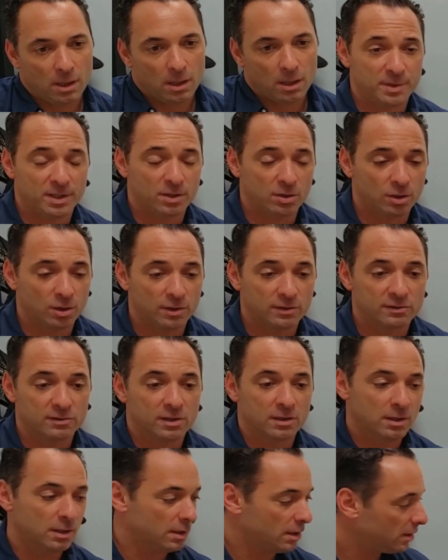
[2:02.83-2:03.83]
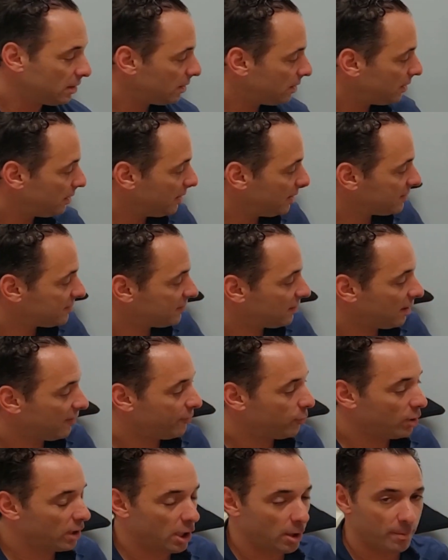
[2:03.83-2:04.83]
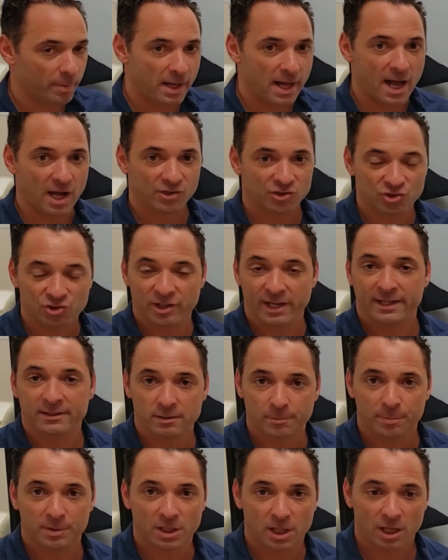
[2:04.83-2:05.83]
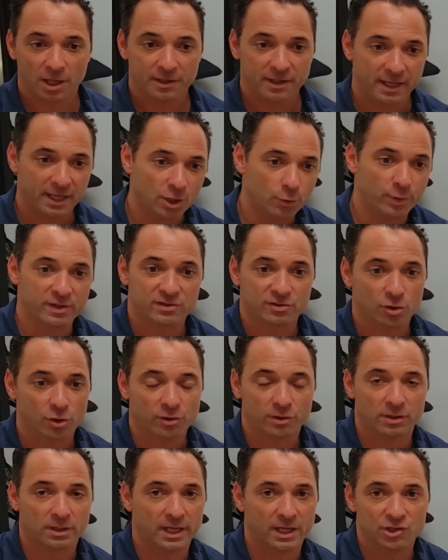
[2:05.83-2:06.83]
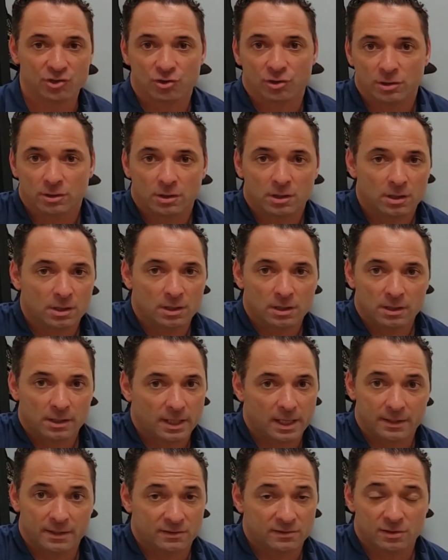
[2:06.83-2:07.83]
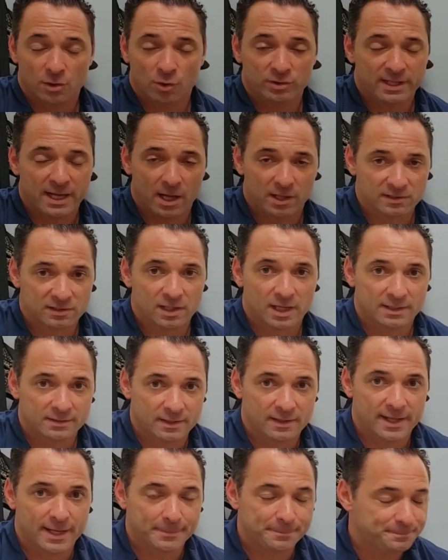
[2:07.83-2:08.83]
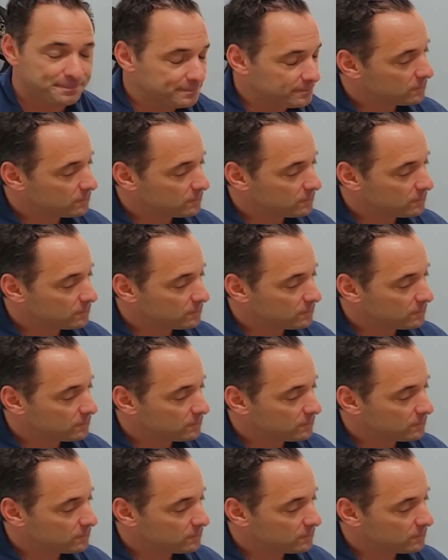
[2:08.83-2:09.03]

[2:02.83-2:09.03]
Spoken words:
because this stuff will help oxygenate the blood, increase circulation, and there's no downside to that.